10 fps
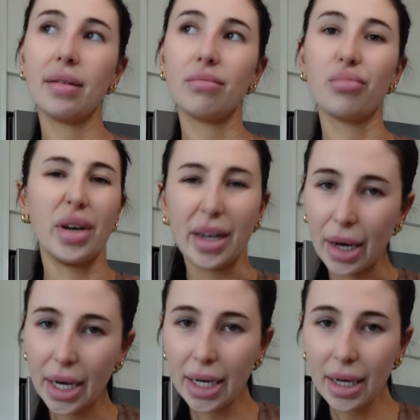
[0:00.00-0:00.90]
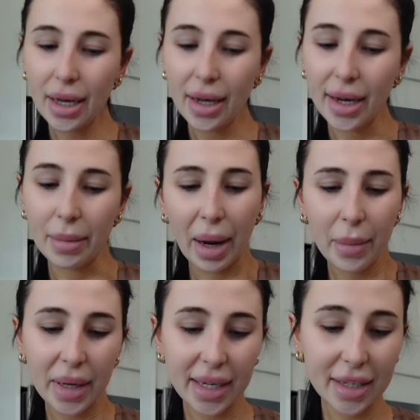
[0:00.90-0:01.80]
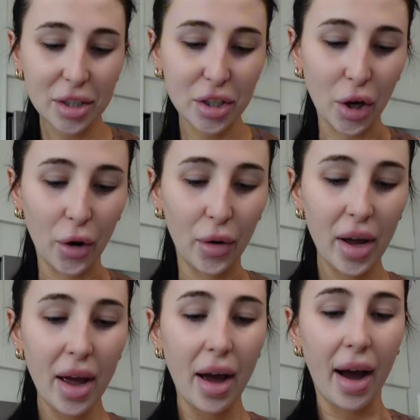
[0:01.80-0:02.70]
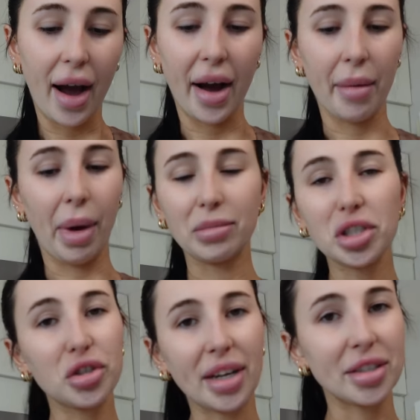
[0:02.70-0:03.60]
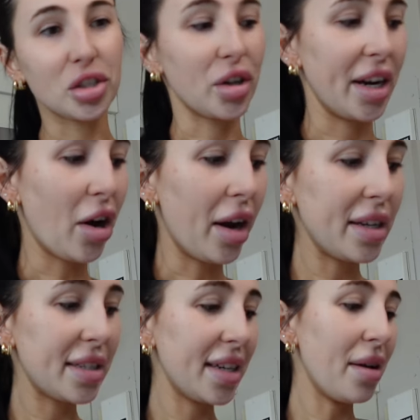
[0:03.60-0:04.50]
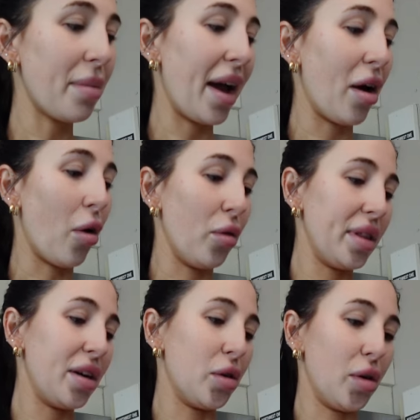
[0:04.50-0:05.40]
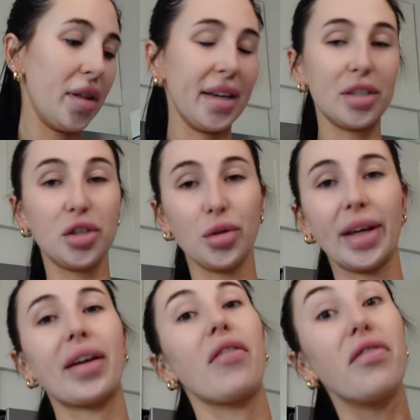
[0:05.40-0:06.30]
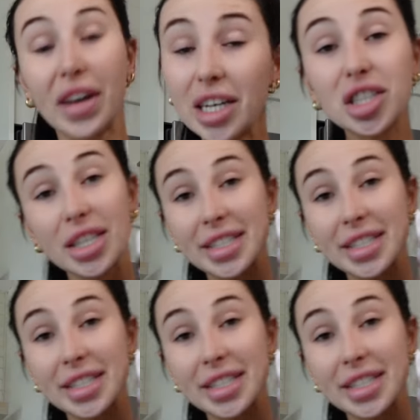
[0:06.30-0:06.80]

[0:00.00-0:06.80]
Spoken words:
pretty good, in my opinion. So I'm just trying to train. Honestly, my only goal is to, like, finish the